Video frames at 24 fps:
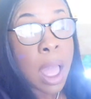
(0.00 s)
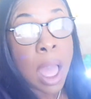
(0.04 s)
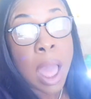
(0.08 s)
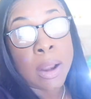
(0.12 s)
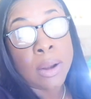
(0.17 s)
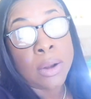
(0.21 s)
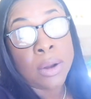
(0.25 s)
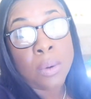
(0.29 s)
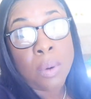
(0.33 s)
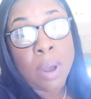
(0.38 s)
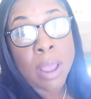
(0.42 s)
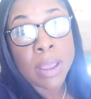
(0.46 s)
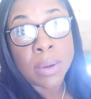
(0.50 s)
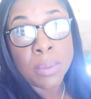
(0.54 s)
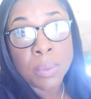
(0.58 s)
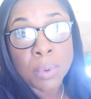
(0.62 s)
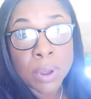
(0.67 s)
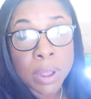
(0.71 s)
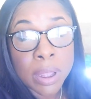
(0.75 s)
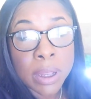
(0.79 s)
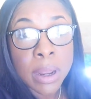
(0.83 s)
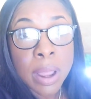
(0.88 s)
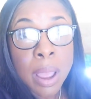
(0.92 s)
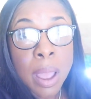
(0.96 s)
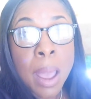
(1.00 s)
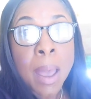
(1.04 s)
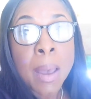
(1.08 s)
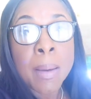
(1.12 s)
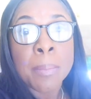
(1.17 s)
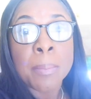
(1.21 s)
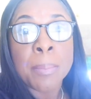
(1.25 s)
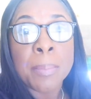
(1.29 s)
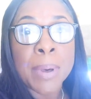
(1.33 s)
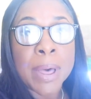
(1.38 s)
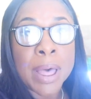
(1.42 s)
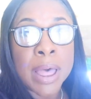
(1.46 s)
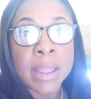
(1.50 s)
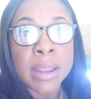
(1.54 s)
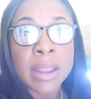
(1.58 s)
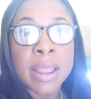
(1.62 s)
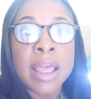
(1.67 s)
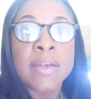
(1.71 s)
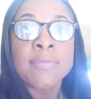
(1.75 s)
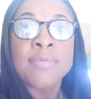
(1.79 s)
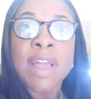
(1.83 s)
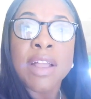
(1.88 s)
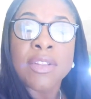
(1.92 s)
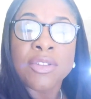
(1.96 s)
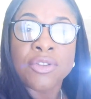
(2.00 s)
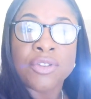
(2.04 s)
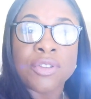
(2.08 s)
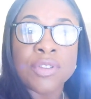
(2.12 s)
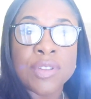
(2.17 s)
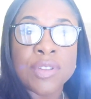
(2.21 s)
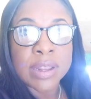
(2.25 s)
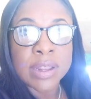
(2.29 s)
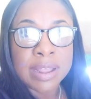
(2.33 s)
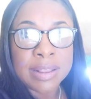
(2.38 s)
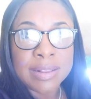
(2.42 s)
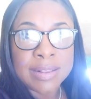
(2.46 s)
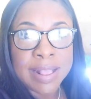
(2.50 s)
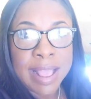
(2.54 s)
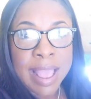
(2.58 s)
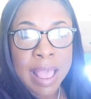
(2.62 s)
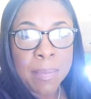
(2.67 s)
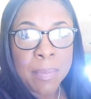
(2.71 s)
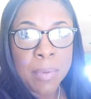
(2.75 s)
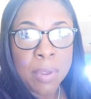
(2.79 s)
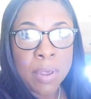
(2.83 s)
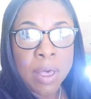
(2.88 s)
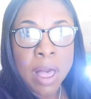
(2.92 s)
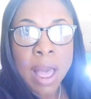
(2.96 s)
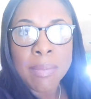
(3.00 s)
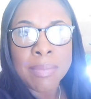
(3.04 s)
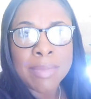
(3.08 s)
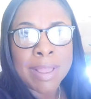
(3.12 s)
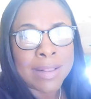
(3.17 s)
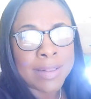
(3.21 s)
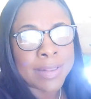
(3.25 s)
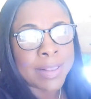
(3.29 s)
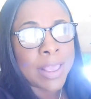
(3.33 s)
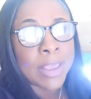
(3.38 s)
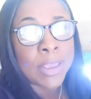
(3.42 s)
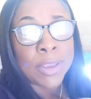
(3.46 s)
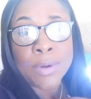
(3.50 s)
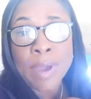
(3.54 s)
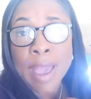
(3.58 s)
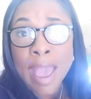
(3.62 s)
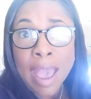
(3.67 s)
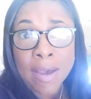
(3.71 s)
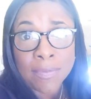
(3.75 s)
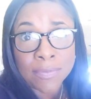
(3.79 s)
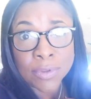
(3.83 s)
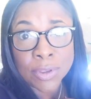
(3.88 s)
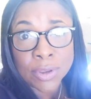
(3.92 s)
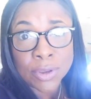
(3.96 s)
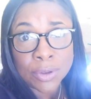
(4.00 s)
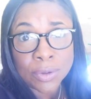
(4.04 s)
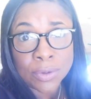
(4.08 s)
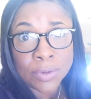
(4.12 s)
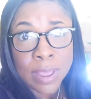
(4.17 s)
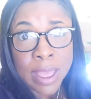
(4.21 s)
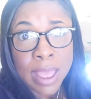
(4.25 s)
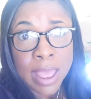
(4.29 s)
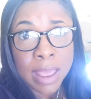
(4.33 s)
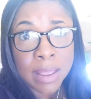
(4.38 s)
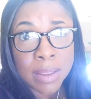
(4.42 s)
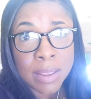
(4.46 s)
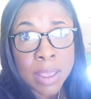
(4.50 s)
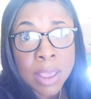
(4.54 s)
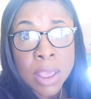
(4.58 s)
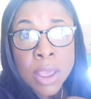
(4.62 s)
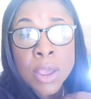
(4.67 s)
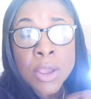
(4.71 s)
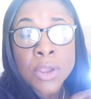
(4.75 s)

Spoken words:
I don't know why you would, but that's an example. I'm not saying you have to do that.